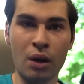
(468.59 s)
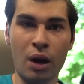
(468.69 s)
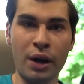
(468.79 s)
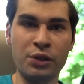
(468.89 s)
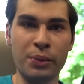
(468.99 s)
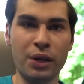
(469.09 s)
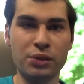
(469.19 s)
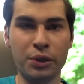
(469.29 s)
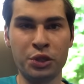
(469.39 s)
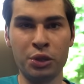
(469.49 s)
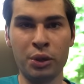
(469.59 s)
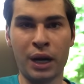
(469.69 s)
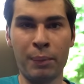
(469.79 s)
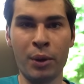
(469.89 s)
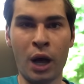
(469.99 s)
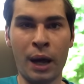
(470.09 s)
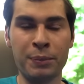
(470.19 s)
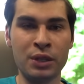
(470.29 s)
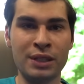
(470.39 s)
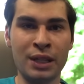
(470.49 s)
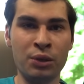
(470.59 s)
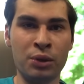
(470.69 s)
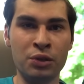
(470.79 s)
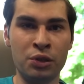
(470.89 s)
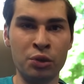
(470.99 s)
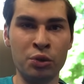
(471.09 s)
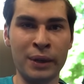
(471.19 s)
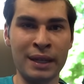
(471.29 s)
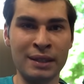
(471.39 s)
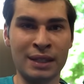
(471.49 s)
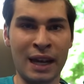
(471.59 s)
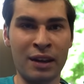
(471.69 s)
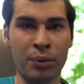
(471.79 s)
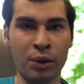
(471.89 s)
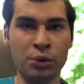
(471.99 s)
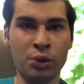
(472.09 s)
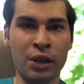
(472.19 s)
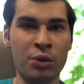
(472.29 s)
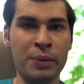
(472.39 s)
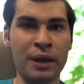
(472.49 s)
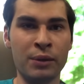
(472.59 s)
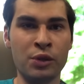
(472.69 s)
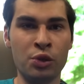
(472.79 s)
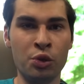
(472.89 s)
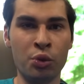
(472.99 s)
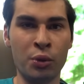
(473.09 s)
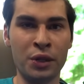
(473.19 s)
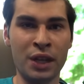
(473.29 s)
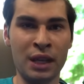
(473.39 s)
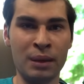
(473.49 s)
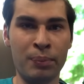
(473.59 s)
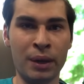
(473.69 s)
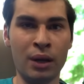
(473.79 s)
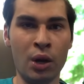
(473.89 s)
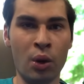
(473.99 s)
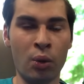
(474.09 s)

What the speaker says: All right, so we also want to show you a couple options that you can do inside a ProTool that you'd be able to do with IMPA